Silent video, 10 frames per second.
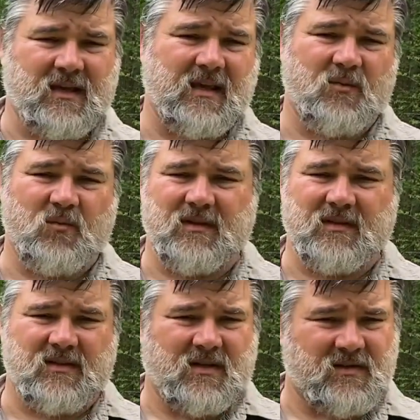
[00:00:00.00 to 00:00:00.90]
Again, we
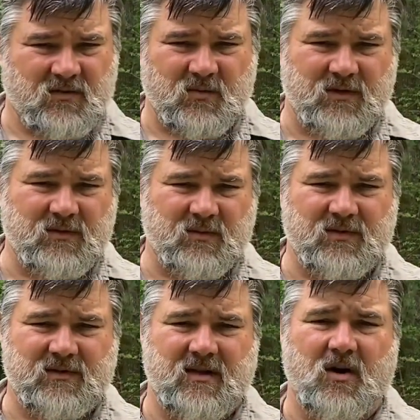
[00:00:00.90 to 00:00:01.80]
suggest those
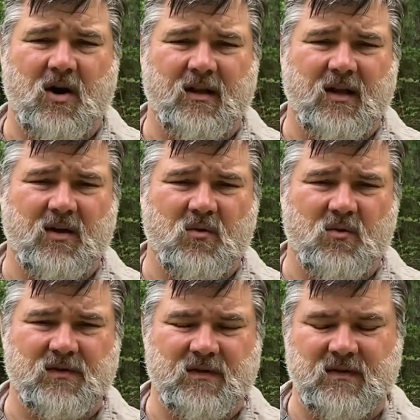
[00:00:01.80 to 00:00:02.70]
resources in our online
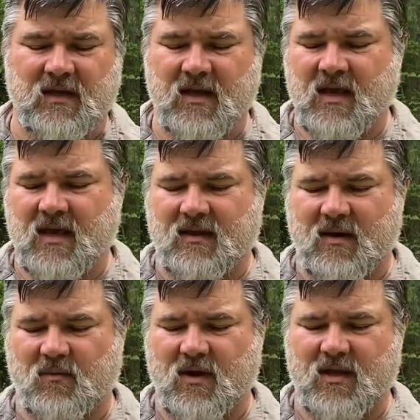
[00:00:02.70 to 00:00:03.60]
courses.
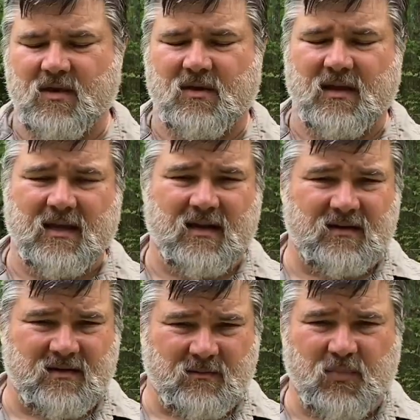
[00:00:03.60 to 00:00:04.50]
And that way you can get
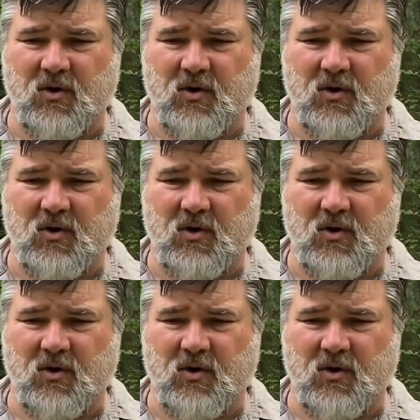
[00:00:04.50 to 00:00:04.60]
into some